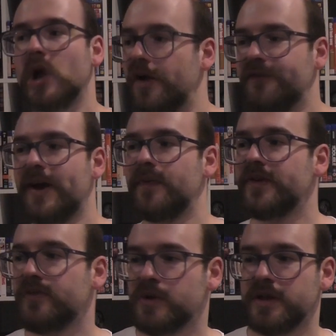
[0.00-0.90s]
I found
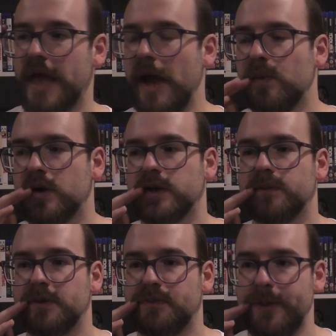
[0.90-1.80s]
this one and that one,
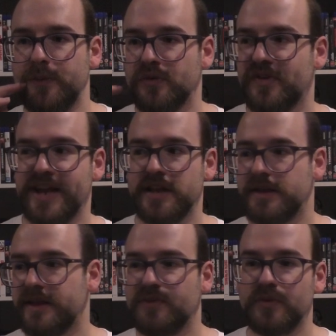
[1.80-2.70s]
and people were saying
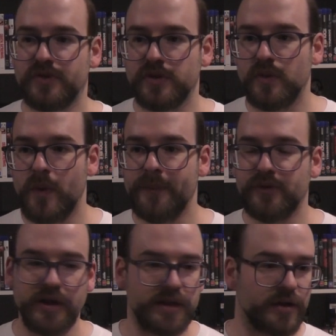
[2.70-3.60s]
that this wasn't on the website,